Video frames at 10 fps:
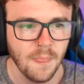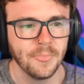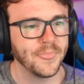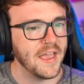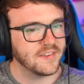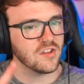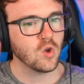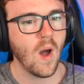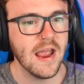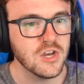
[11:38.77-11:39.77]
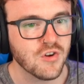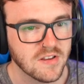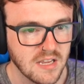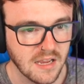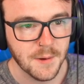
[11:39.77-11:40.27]
This is quite
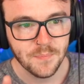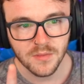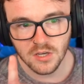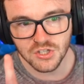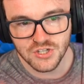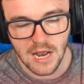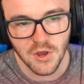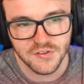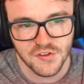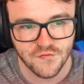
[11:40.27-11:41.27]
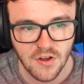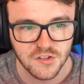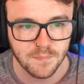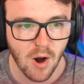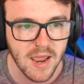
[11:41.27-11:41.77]
interesting. Because Shellos' front
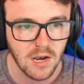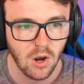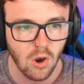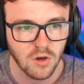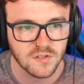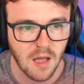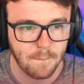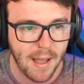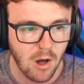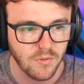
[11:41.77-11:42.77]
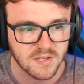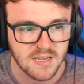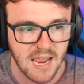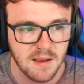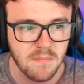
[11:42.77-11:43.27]
sprite looks about the
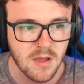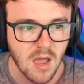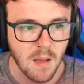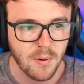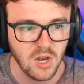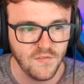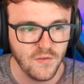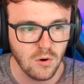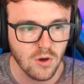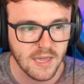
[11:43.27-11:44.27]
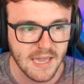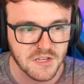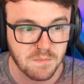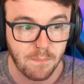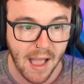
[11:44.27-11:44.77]
same. But if you look at
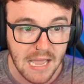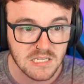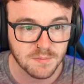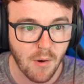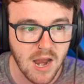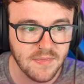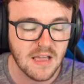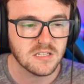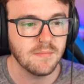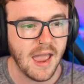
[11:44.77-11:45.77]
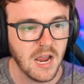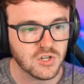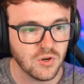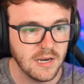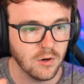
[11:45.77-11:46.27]
his back sprite, there's some
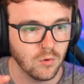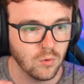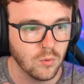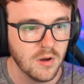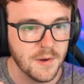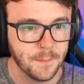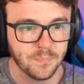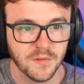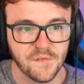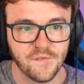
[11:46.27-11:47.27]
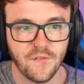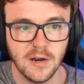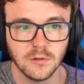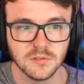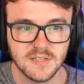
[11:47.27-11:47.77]
extra little
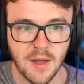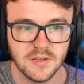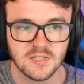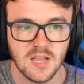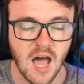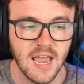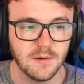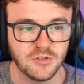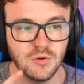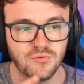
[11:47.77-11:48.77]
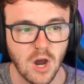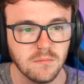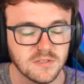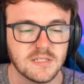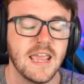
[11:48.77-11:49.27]
frills down his side, which you
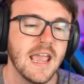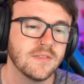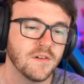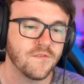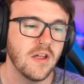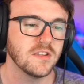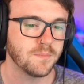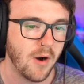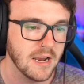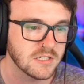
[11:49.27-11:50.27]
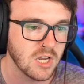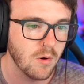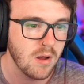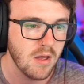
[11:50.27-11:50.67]
don't see in the front sprite. So